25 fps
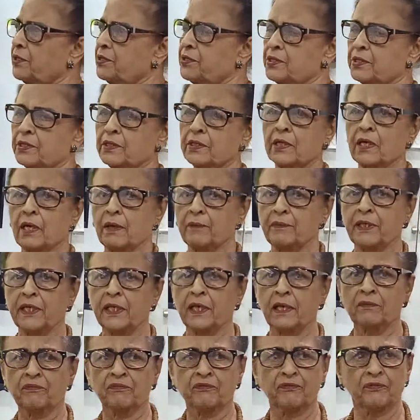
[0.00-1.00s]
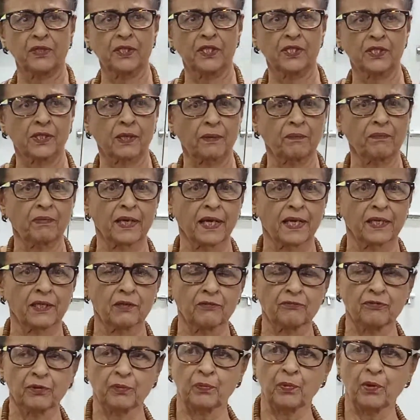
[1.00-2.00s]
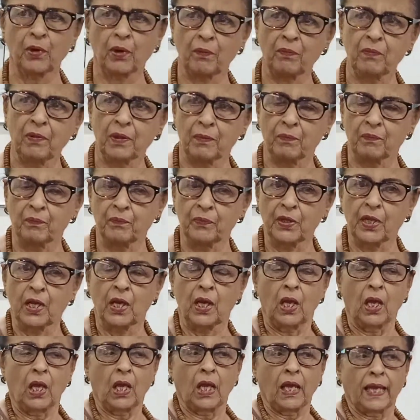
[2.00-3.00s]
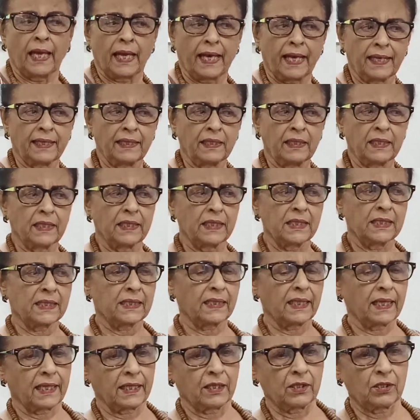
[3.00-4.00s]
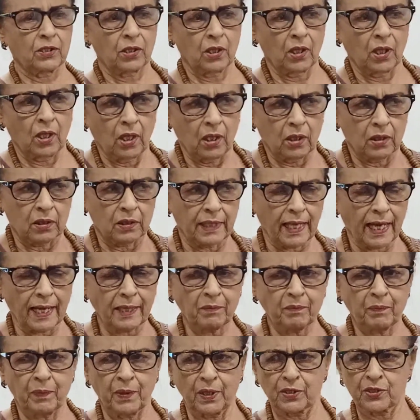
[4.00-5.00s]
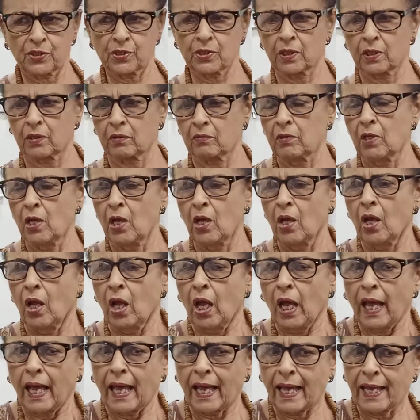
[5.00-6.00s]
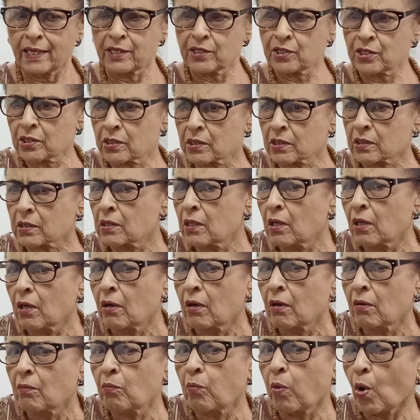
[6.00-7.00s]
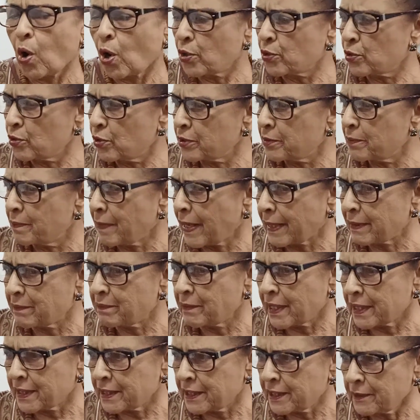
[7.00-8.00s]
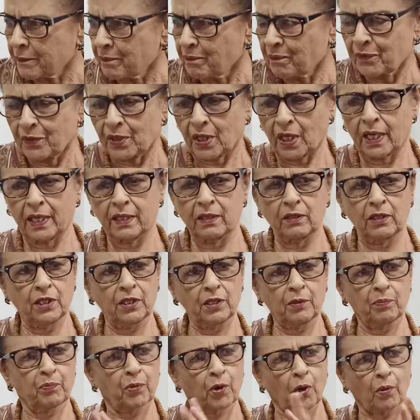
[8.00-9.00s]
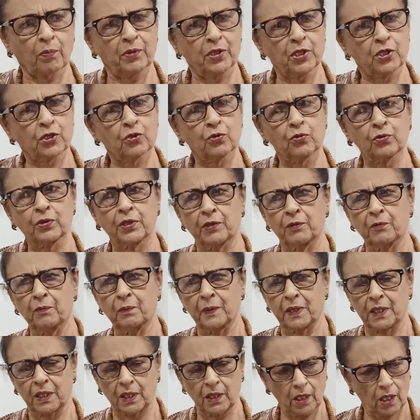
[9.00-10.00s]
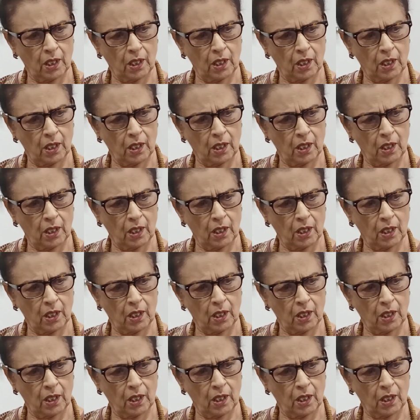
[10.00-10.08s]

is coming up with some kind of a problem and he says that person has borrowed my money and he promised to give me